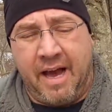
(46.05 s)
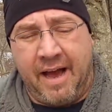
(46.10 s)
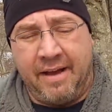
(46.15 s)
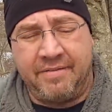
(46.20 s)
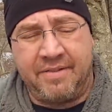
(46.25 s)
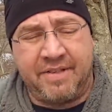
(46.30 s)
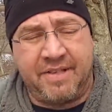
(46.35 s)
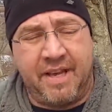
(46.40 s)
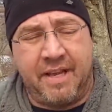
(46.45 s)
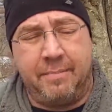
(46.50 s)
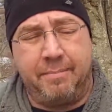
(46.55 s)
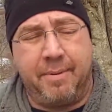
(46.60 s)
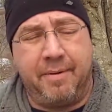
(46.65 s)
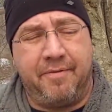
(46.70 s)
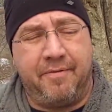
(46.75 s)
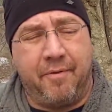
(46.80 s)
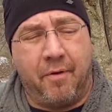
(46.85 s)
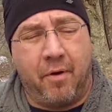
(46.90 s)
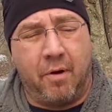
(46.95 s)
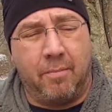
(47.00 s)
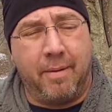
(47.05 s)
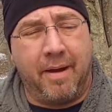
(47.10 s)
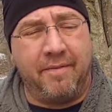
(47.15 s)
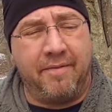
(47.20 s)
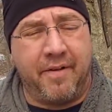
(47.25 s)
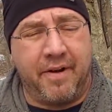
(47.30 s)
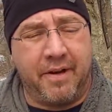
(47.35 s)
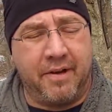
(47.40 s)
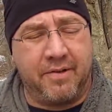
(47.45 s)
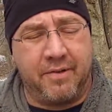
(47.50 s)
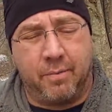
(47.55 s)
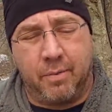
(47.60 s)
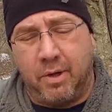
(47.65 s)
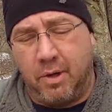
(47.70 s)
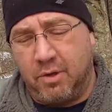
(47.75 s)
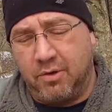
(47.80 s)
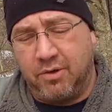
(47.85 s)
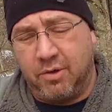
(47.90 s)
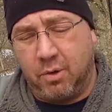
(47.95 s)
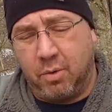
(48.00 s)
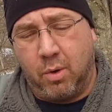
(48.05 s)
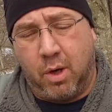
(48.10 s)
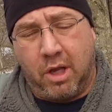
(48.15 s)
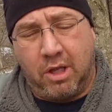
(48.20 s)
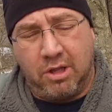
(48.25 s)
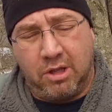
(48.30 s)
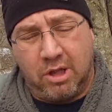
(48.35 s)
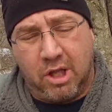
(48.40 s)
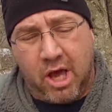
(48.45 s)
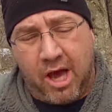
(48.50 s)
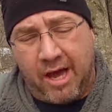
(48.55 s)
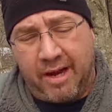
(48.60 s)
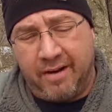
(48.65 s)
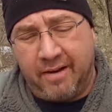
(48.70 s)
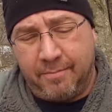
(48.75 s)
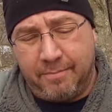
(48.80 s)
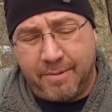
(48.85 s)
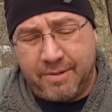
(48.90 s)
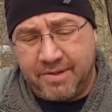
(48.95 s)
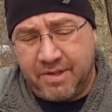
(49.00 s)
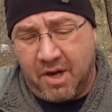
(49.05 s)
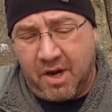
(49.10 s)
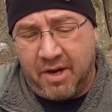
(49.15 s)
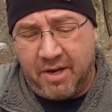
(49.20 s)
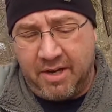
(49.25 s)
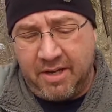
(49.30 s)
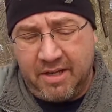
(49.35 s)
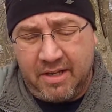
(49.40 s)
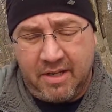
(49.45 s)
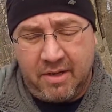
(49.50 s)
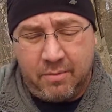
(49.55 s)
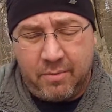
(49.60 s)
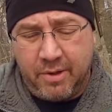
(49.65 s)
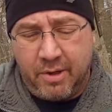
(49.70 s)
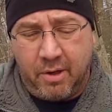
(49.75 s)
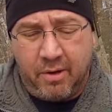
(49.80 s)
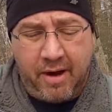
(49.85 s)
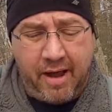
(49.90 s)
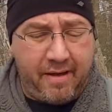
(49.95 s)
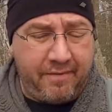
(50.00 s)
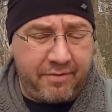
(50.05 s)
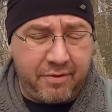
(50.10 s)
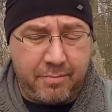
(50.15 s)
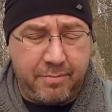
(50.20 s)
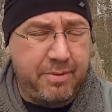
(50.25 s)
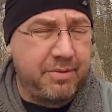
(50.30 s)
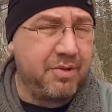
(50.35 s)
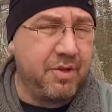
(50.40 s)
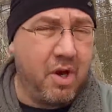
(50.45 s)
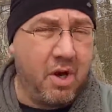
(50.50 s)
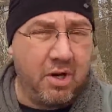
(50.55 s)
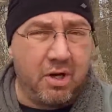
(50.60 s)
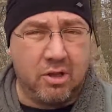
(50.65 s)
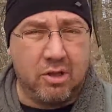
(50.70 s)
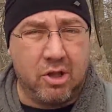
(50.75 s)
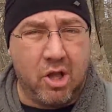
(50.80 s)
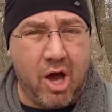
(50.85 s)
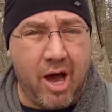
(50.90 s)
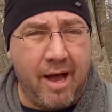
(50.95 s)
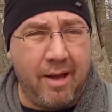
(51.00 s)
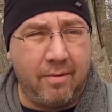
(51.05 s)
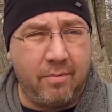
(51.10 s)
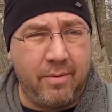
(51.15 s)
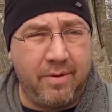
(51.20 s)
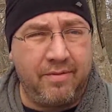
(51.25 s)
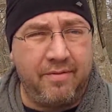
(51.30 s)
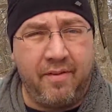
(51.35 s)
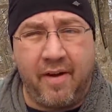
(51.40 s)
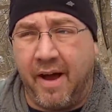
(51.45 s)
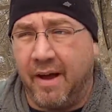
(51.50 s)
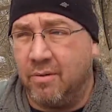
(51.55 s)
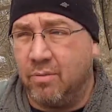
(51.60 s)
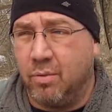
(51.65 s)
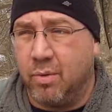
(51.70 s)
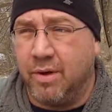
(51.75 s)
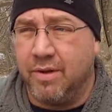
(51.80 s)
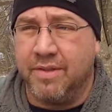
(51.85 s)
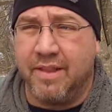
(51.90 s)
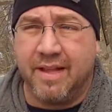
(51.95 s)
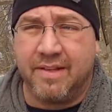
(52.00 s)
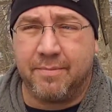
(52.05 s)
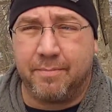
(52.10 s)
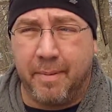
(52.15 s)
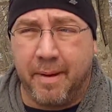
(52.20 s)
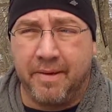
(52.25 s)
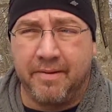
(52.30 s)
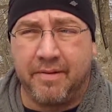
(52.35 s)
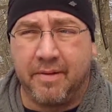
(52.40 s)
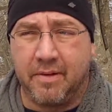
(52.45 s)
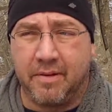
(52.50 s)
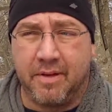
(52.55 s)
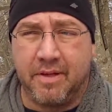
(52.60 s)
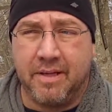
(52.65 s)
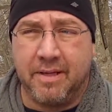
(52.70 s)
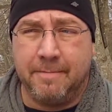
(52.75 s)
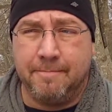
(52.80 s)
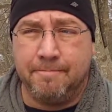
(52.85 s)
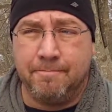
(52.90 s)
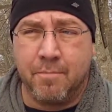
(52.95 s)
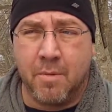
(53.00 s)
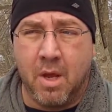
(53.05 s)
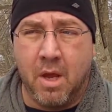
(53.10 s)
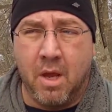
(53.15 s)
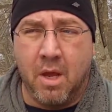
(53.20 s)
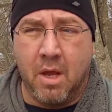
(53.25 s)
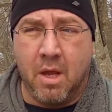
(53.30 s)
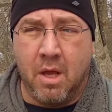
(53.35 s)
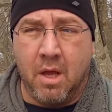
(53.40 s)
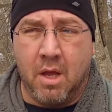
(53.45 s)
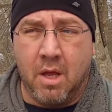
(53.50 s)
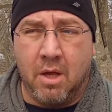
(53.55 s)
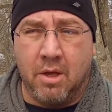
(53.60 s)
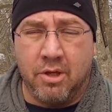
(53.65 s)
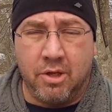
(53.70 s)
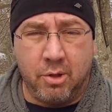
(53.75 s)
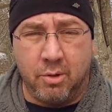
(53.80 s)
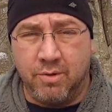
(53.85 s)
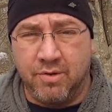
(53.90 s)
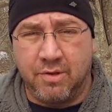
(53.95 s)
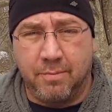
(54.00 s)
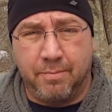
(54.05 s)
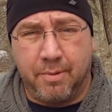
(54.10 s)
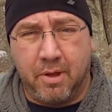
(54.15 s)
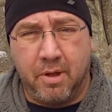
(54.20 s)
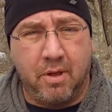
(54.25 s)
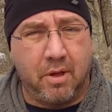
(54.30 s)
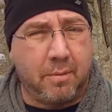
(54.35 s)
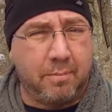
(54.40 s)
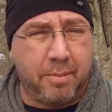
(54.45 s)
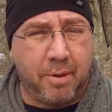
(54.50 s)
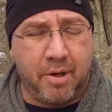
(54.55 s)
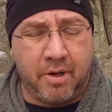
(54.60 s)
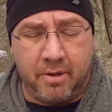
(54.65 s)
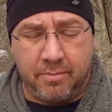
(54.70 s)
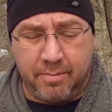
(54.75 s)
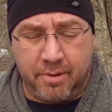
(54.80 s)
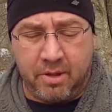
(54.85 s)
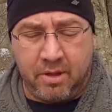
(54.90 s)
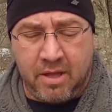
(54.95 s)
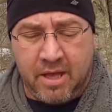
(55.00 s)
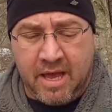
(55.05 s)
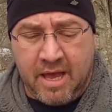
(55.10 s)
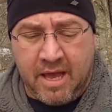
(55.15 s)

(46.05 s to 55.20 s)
I've said it before in my videos, we don't do a lot of batoning. We don't have to baton a lot. We find wood that's basically usable or burnable.